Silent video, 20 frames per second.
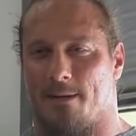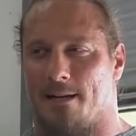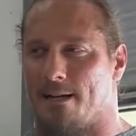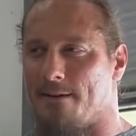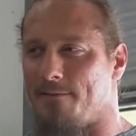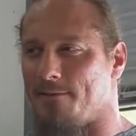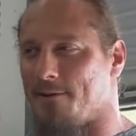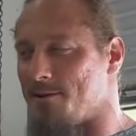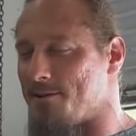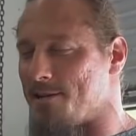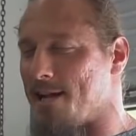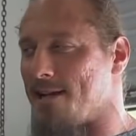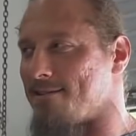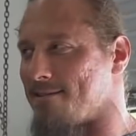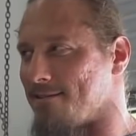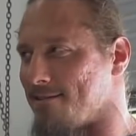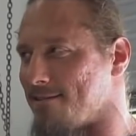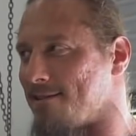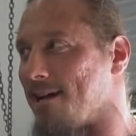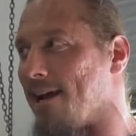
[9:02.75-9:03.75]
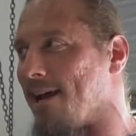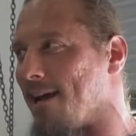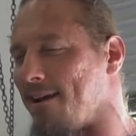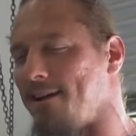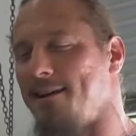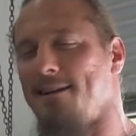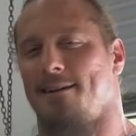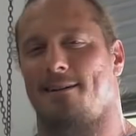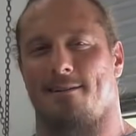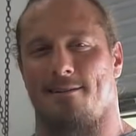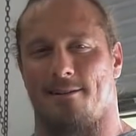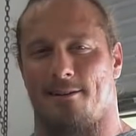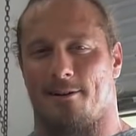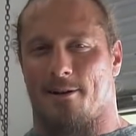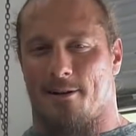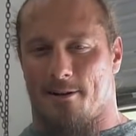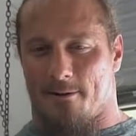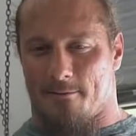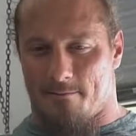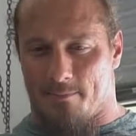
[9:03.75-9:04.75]
enough and the chest is tight,
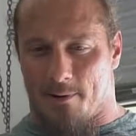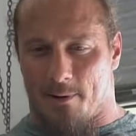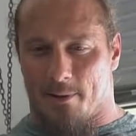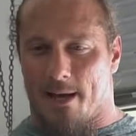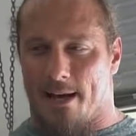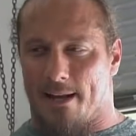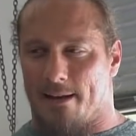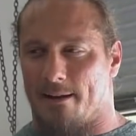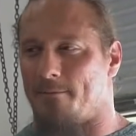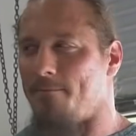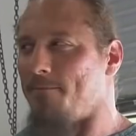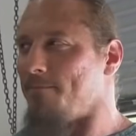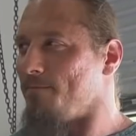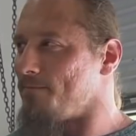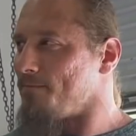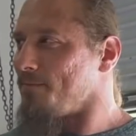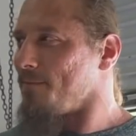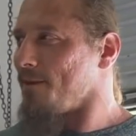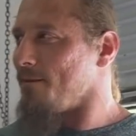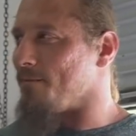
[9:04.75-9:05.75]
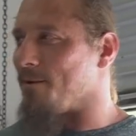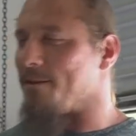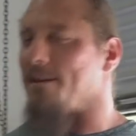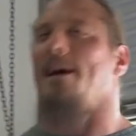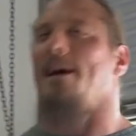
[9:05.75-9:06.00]
you're going to pull the head up. But